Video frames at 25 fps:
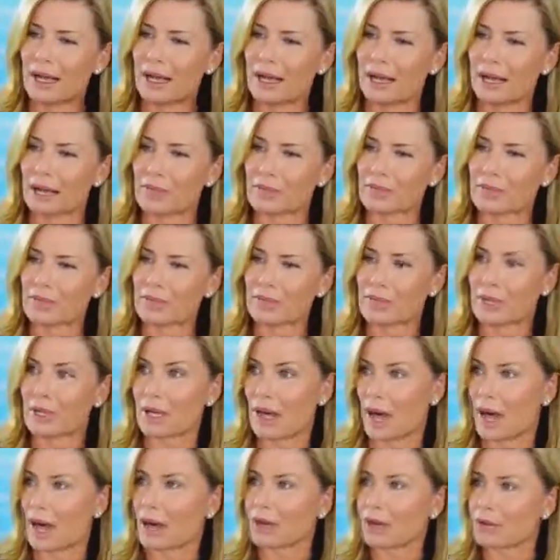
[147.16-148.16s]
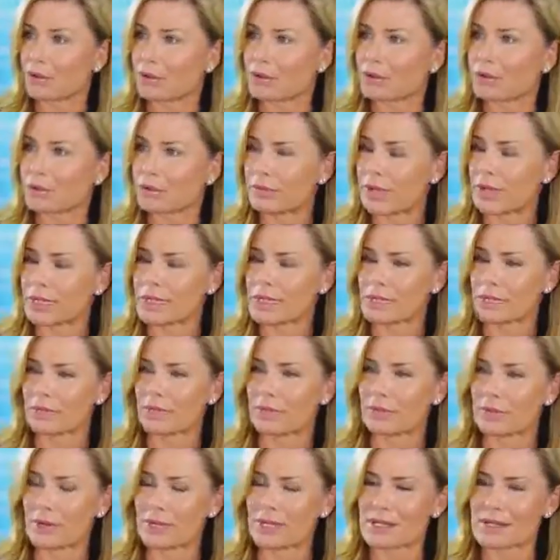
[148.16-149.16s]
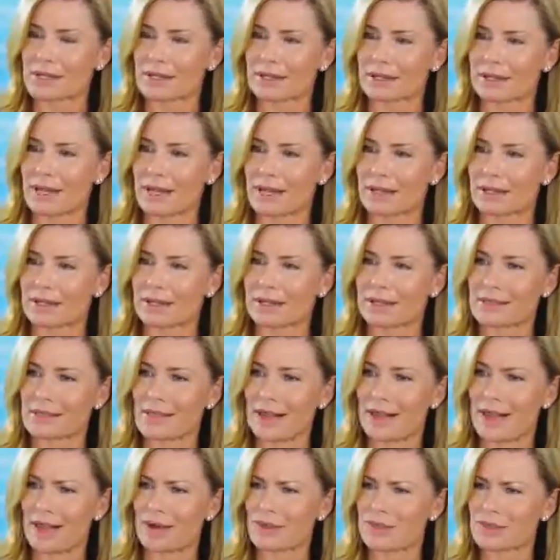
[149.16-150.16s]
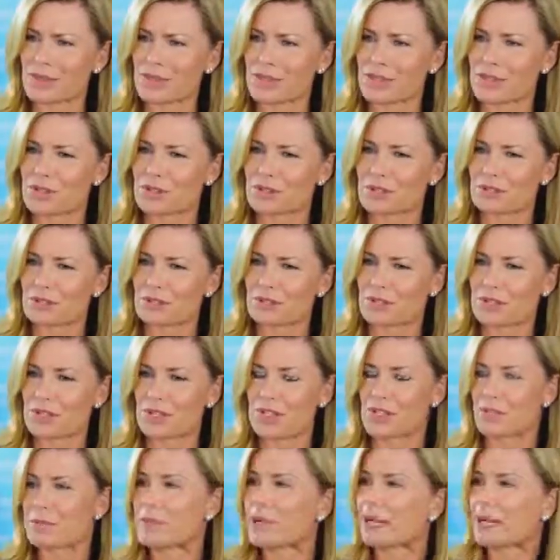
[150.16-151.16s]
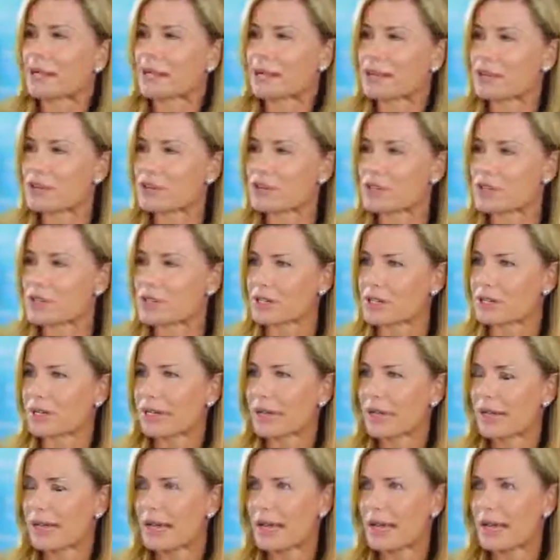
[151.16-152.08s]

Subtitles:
the guy who basically runs it, and I was just immediately interested,